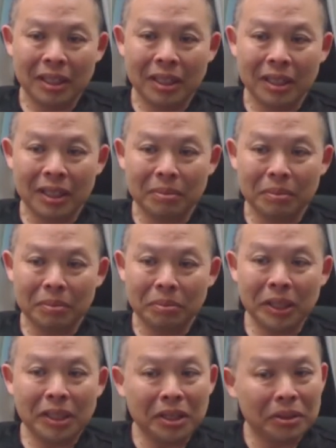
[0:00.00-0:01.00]
Um,
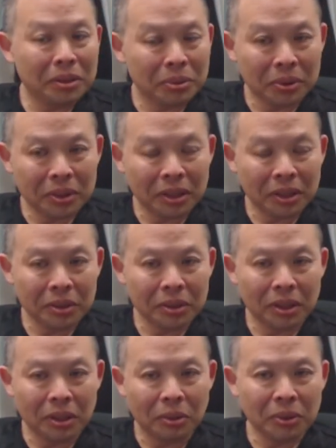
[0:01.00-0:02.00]
but then there was
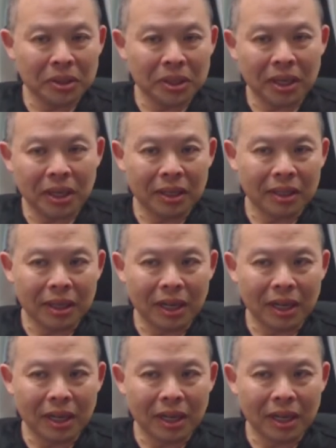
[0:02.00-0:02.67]
always that